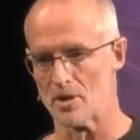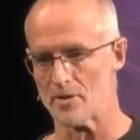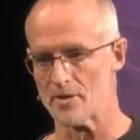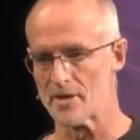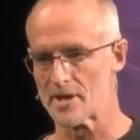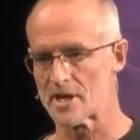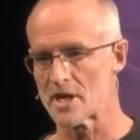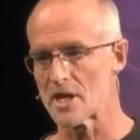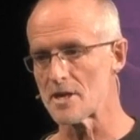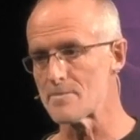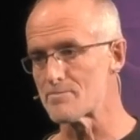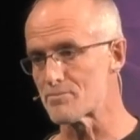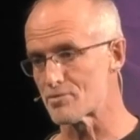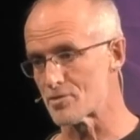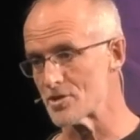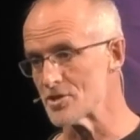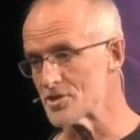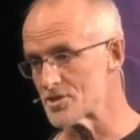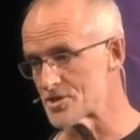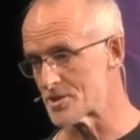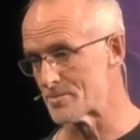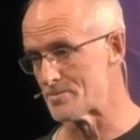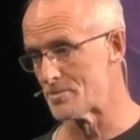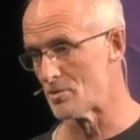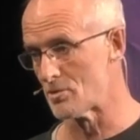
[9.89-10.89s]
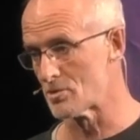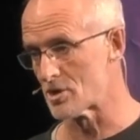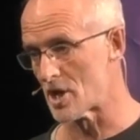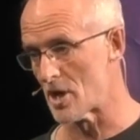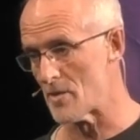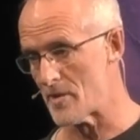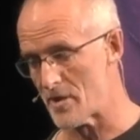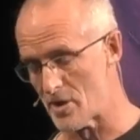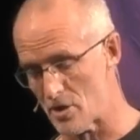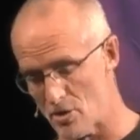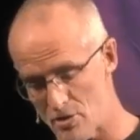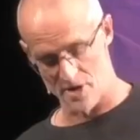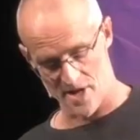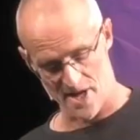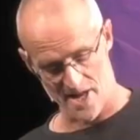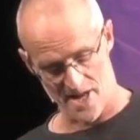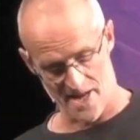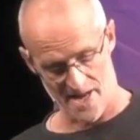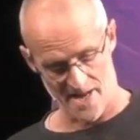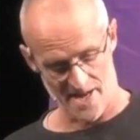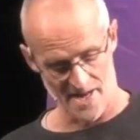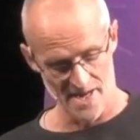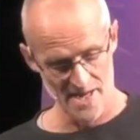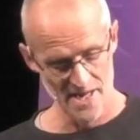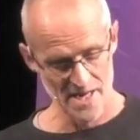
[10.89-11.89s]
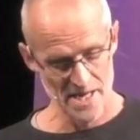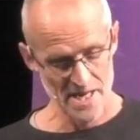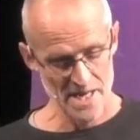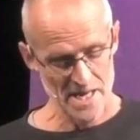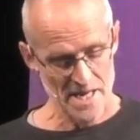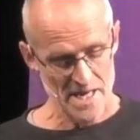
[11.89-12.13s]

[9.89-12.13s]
And the key principle going on here,